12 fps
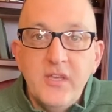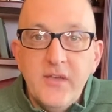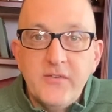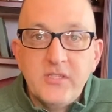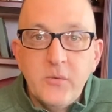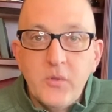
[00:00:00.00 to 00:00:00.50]

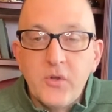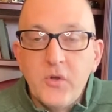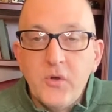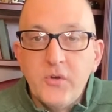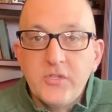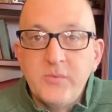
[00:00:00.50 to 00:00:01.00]
If someone
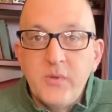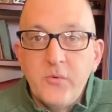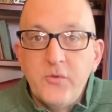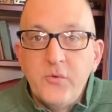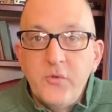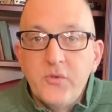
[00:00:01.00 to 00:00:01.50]
calls me and we're
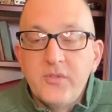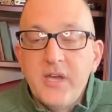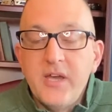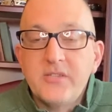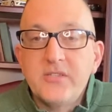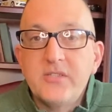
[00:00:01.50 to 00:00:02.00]
doing your
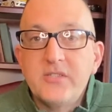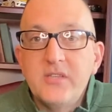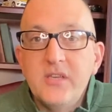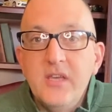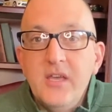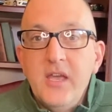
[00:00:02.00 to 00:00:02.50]
taxes